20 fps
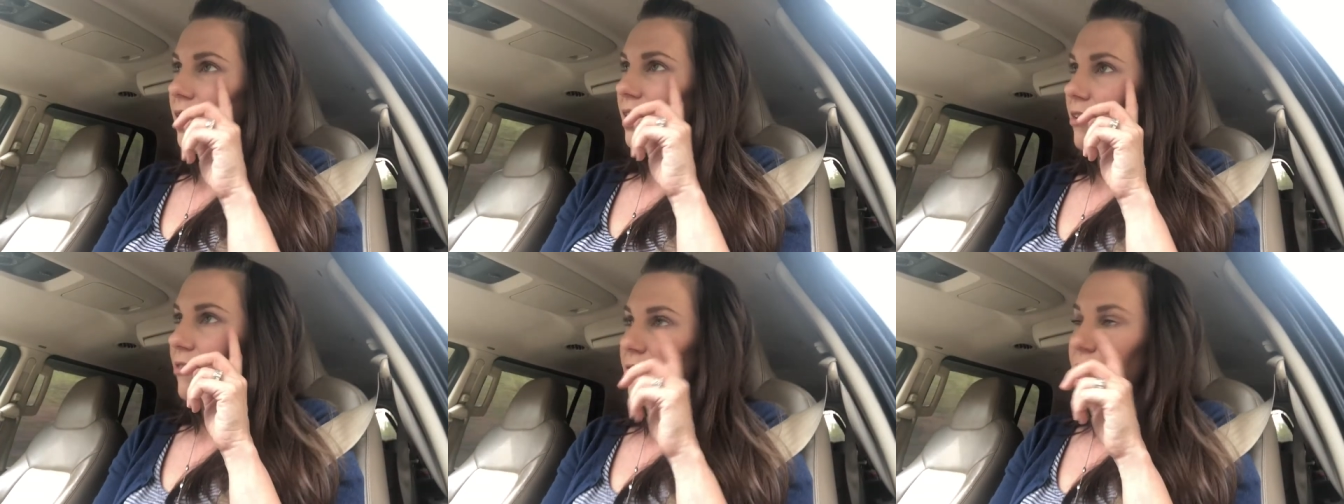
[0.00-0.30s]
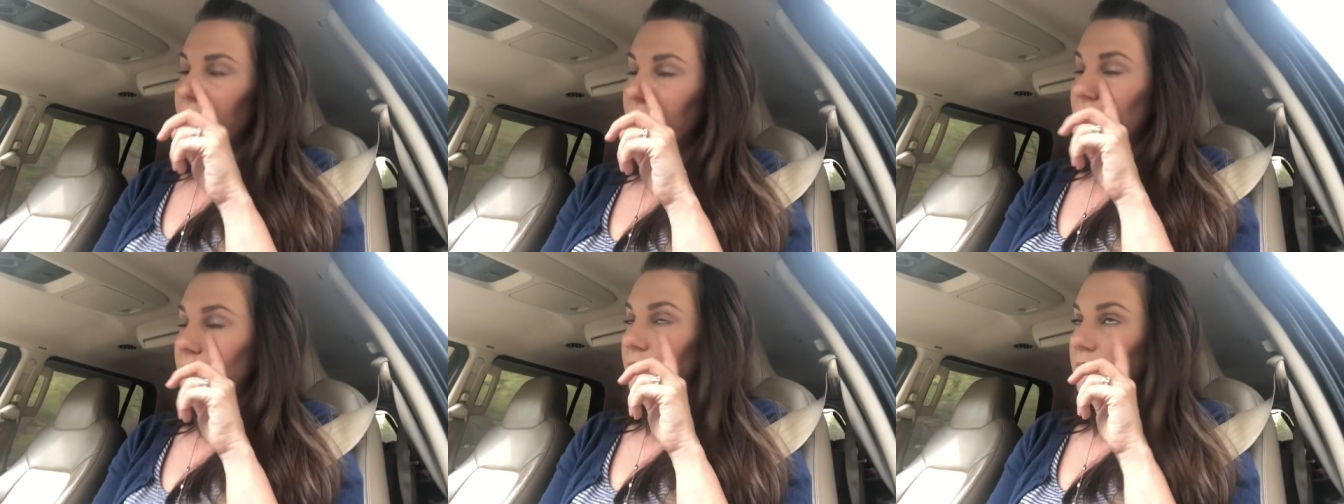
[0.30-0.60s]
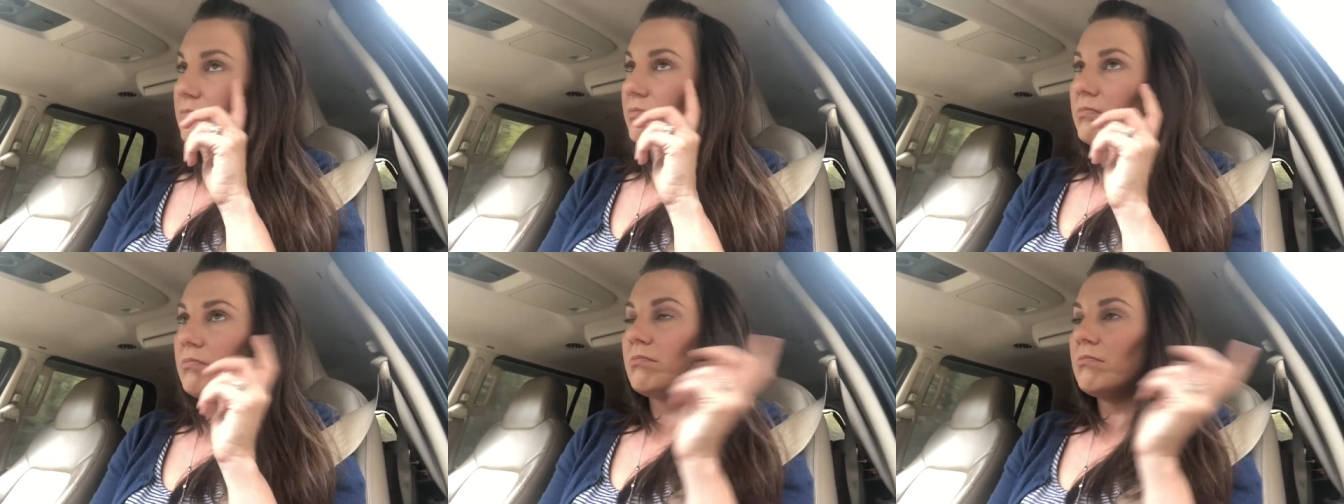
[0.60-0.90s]
if
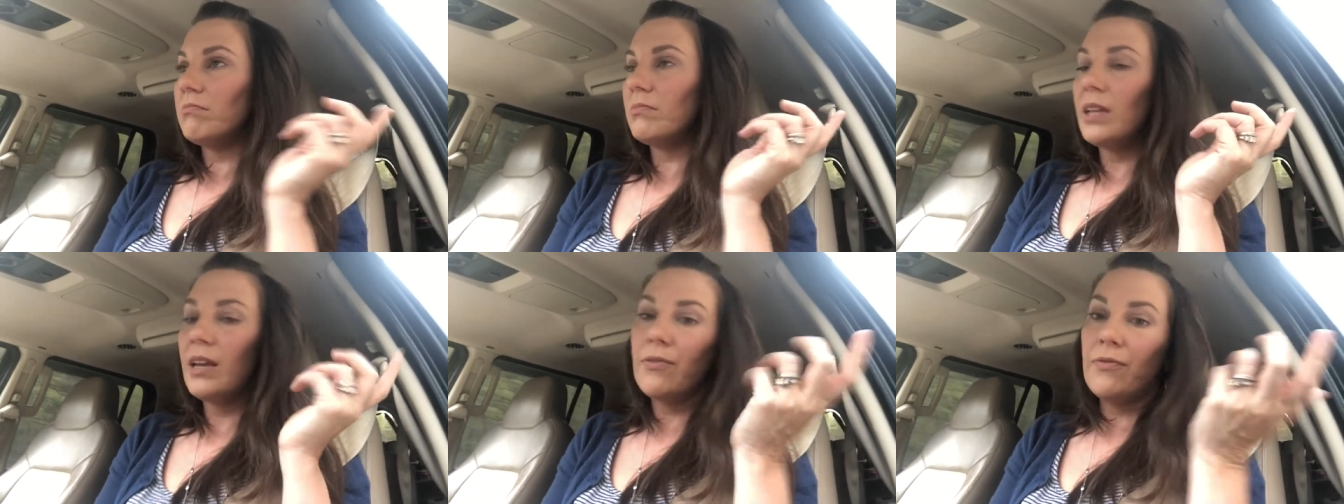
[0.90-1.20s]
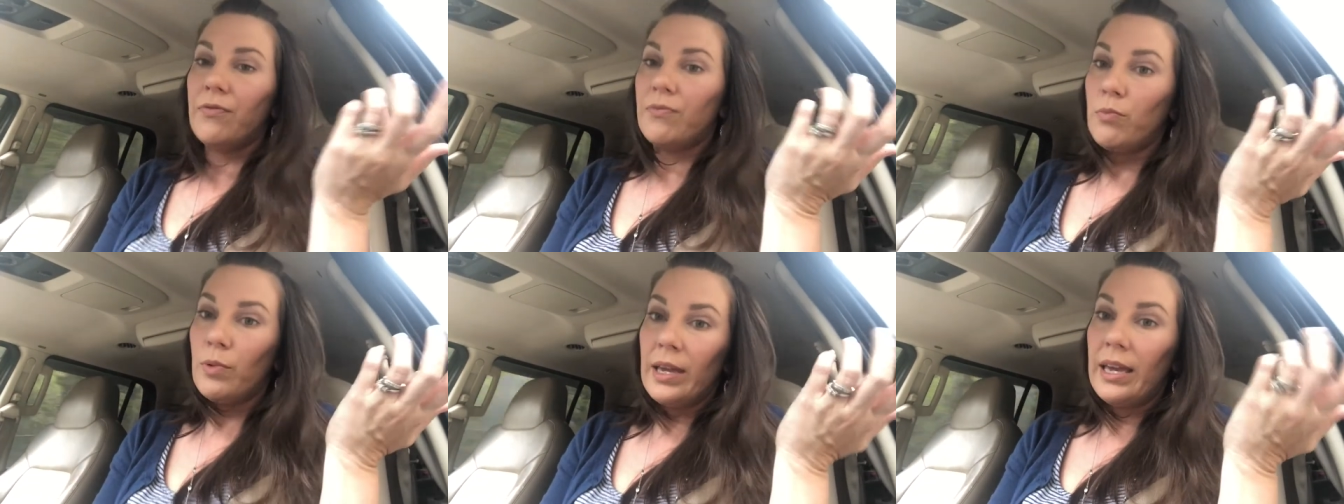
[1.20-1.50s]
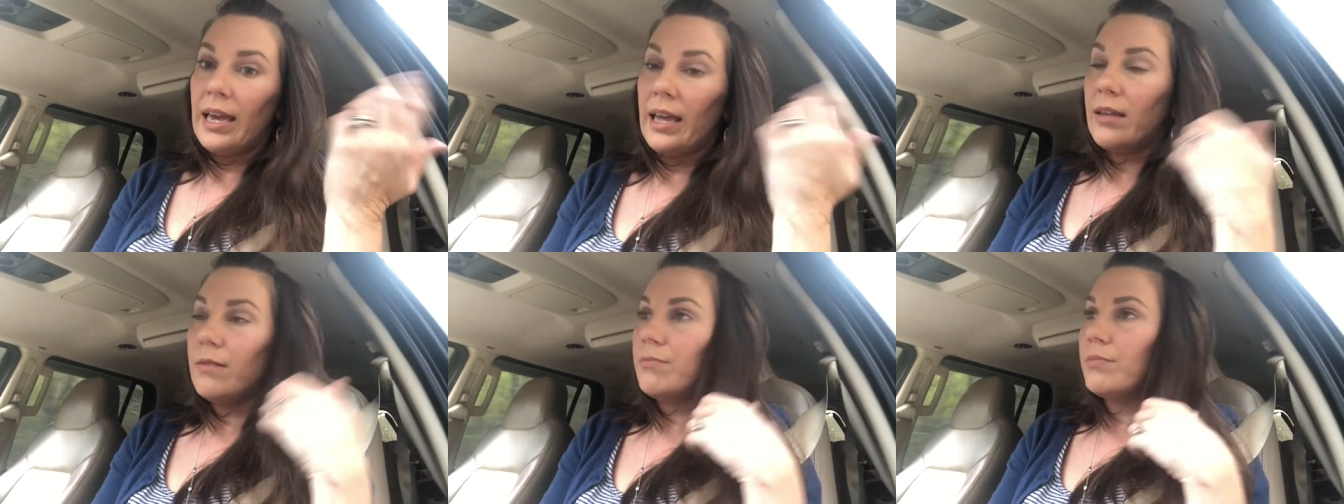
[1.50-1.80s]
we
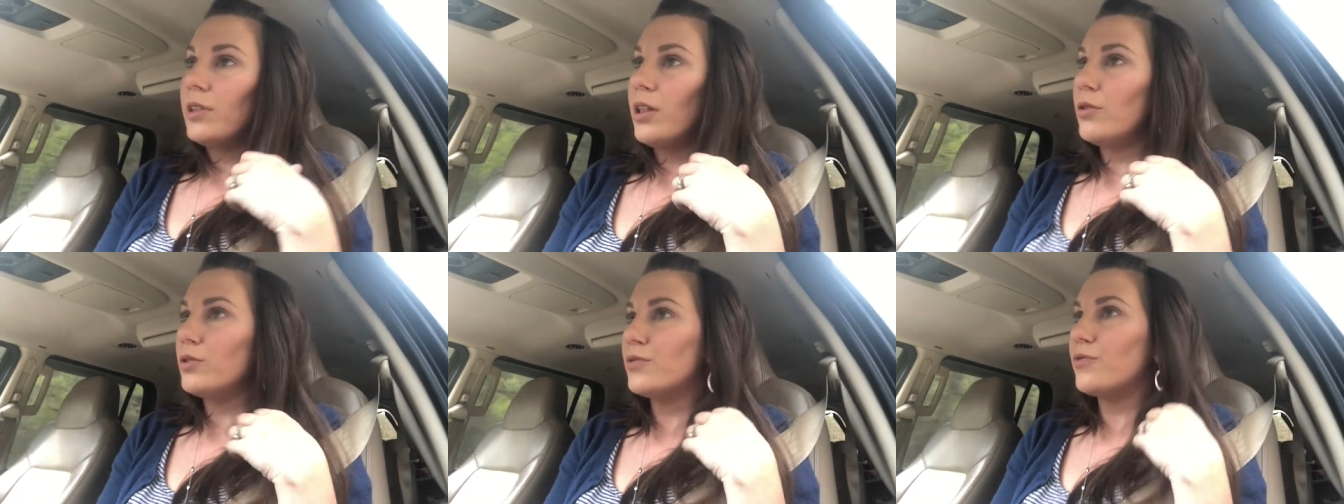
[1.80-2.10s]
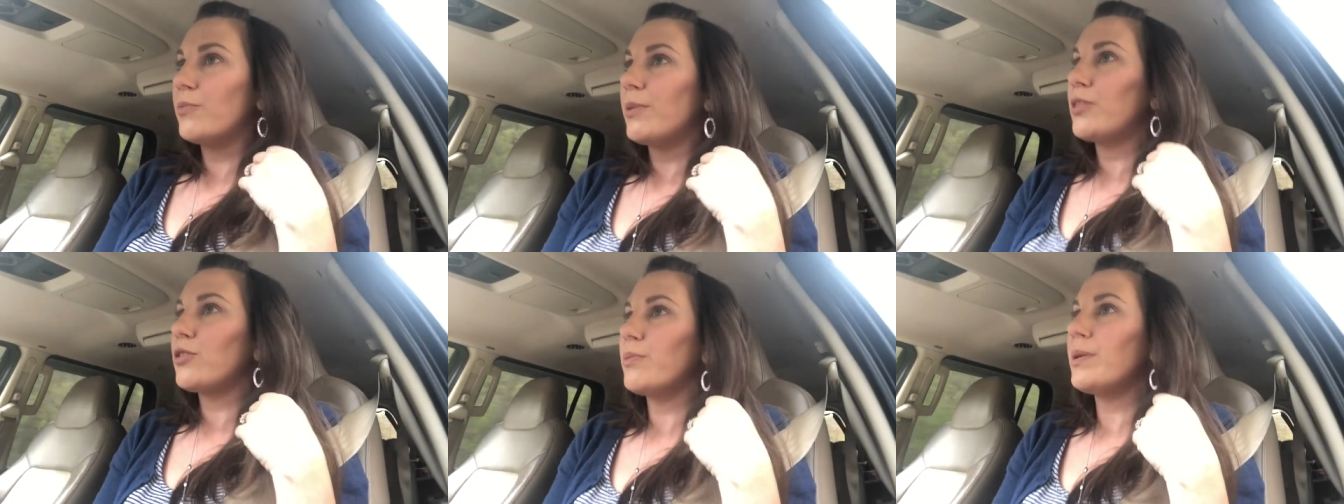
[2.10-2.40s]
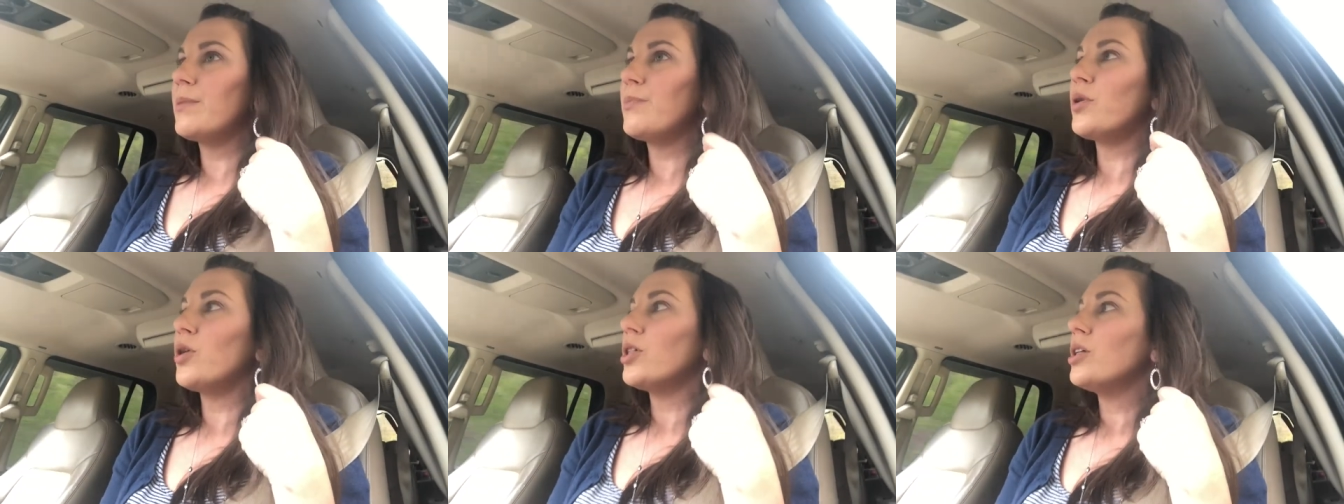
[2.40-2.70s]
get clothes from other
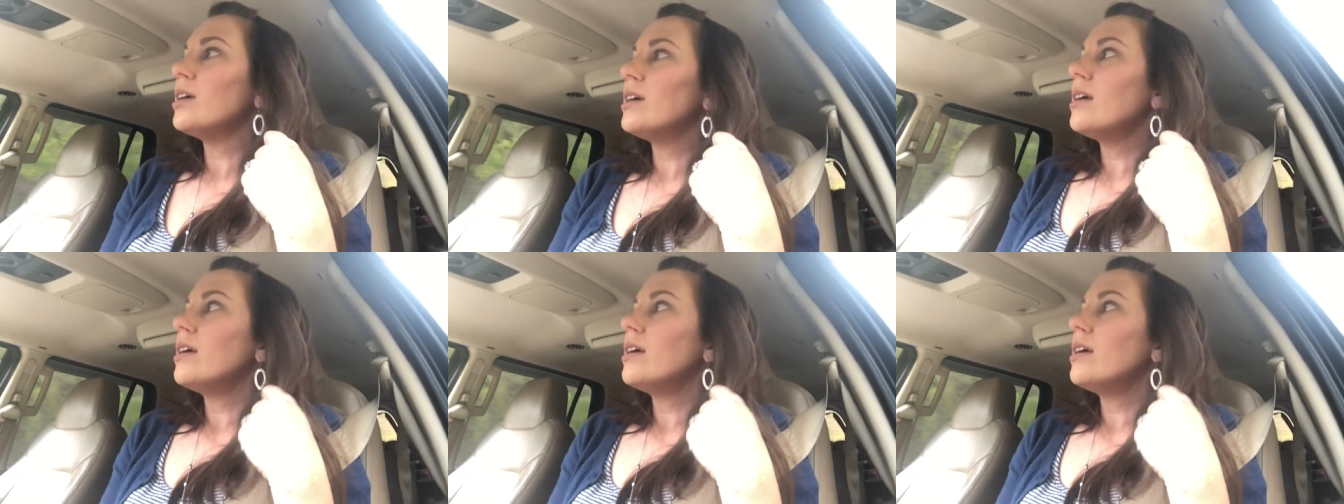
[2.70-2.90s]
people.